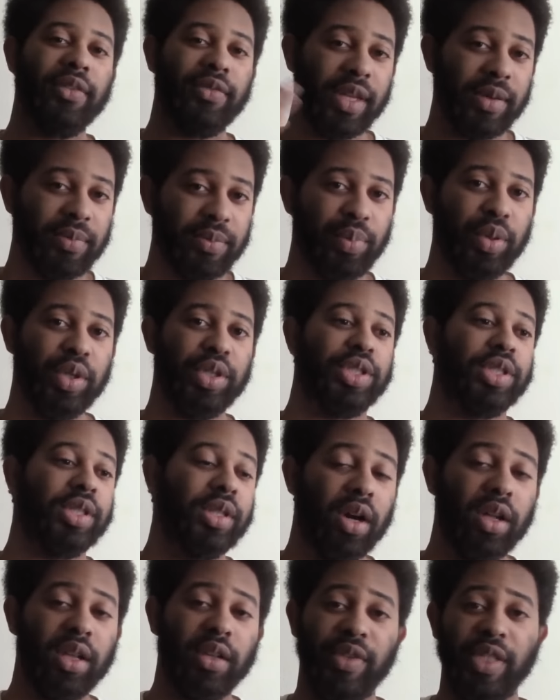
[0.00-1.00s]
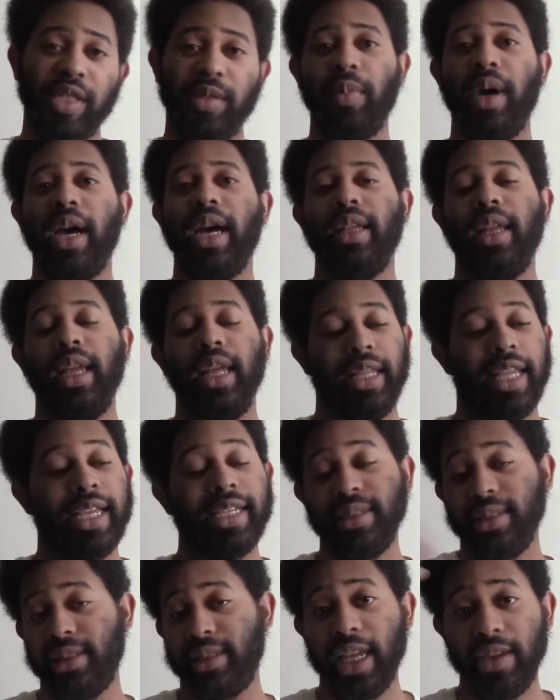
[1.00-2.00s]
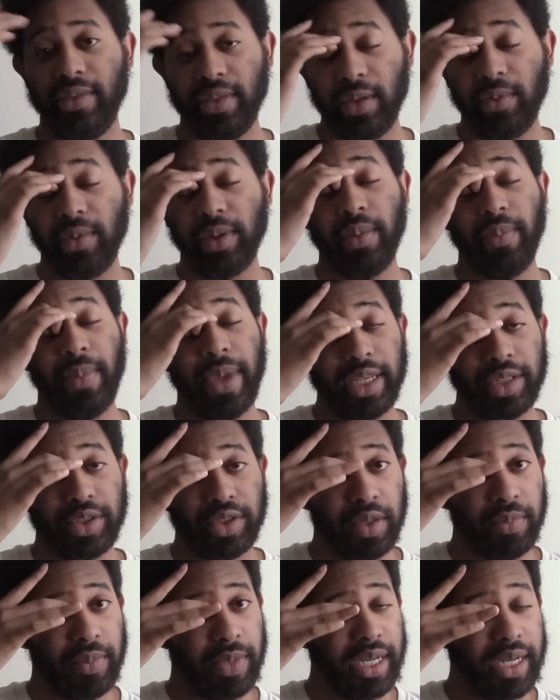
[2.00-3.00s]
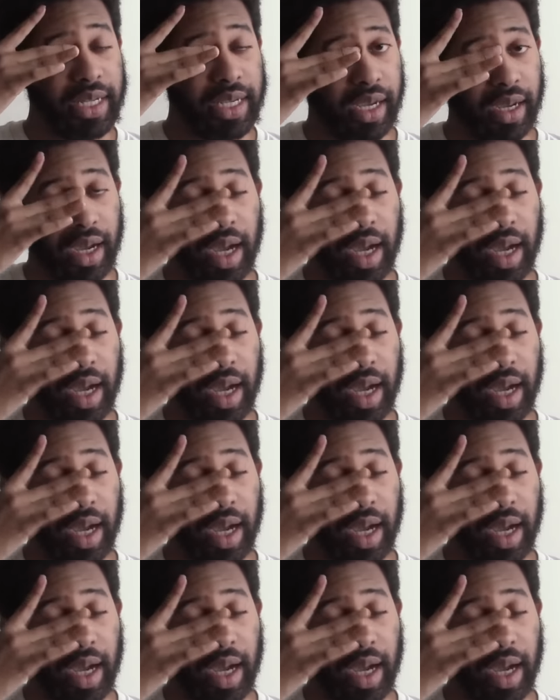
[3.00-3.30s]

them pushing all of this mind. That's the same thing with the mainstream media.